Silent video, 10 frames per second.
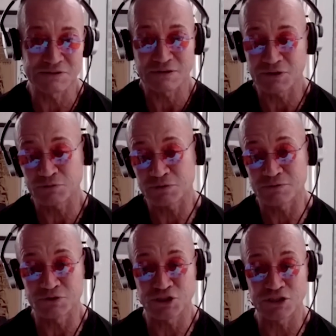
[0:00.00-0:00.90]
said, okay, we're
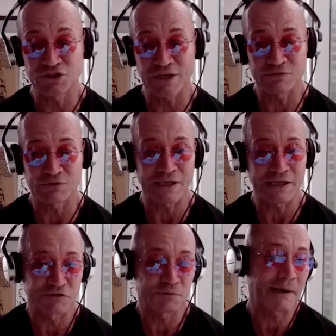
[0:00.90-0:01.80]
going to change that for
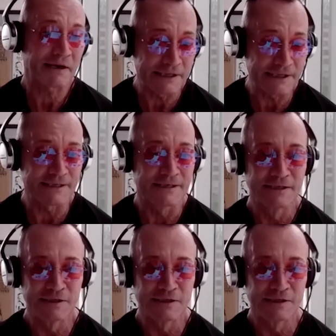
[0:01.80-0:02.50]
lifespanning.